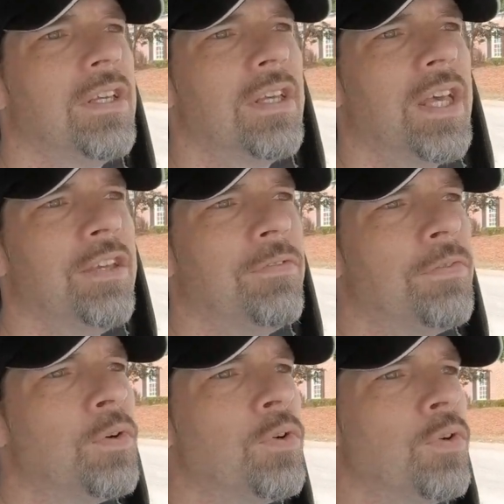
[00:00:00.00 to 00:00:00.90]
a
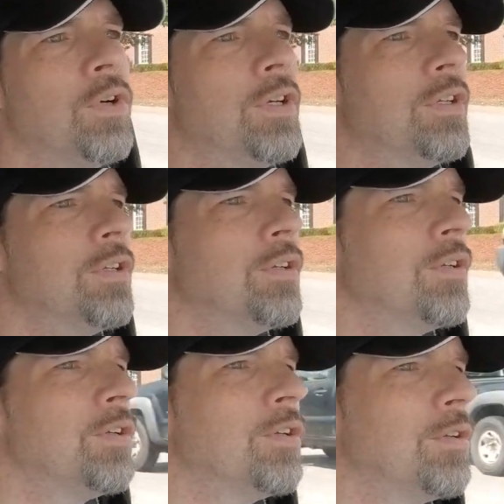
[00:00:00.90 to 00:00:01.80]
full
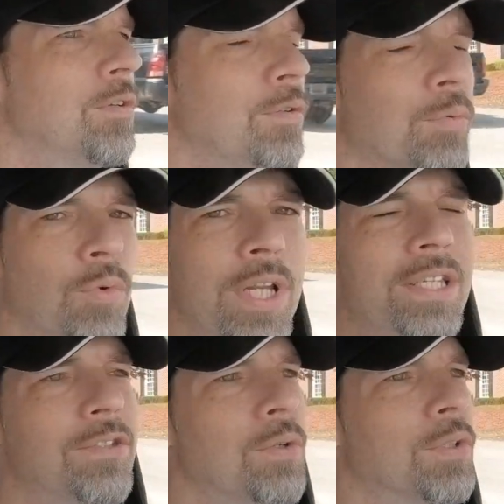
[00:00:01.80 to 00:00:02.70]

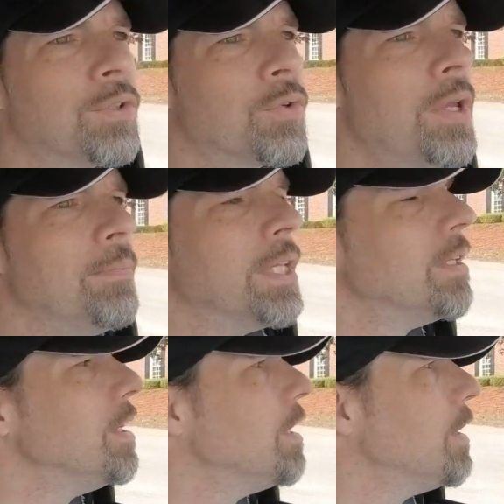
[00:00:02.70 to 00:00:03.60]
restore treatment,
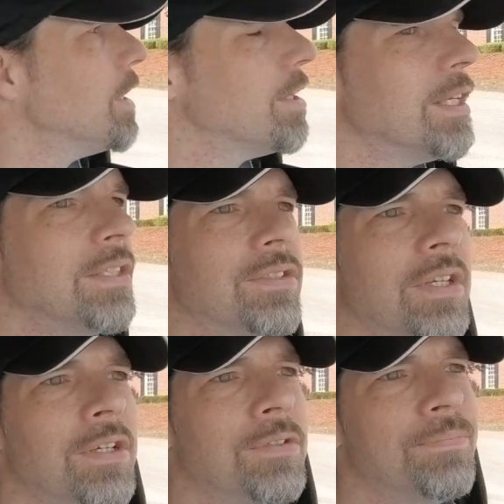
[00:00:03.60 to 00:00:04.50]
I think.
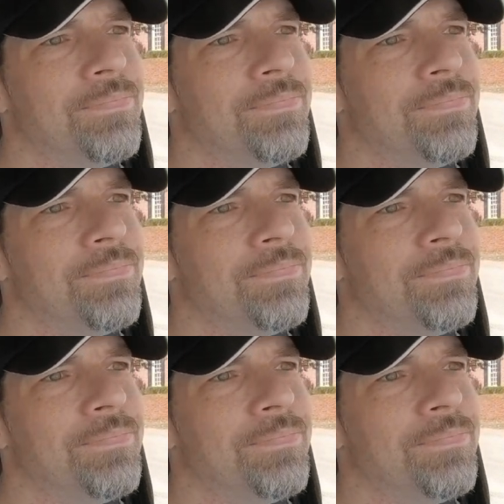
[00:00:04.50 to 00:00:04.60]
So,